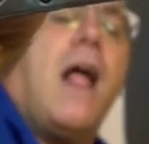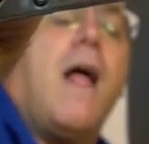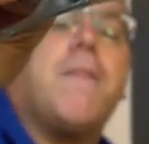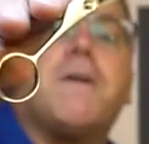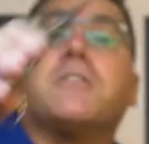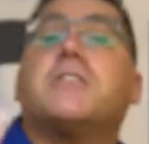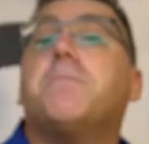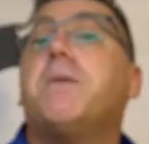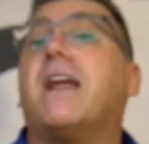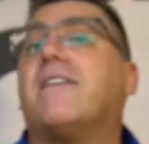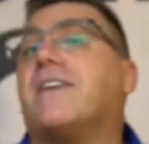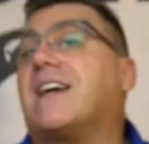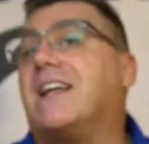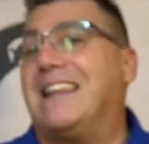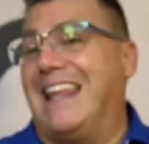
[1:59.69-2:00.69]
there's a bit of
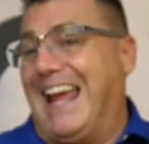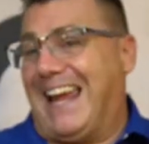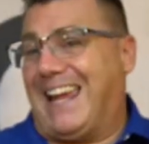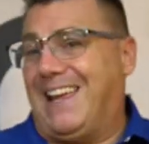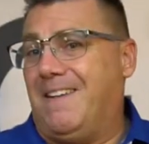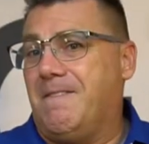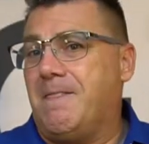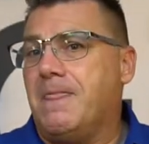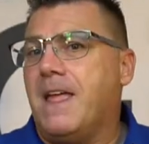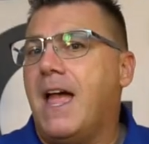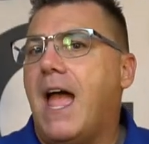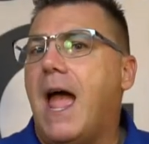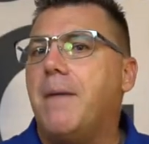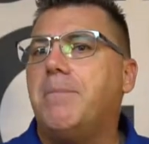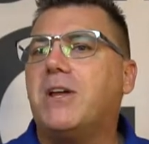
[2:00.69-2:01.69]
a click.
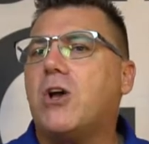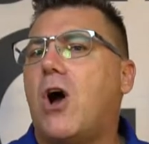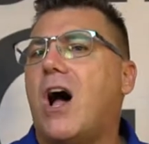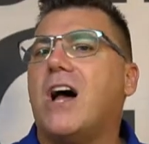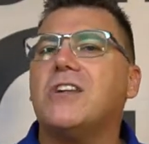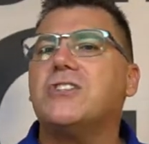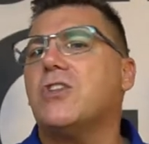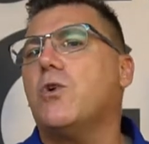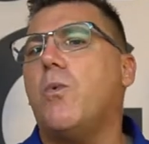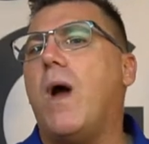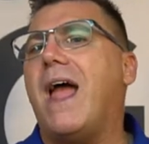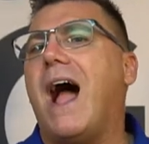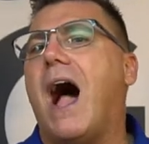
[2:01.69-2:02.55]
And because of the way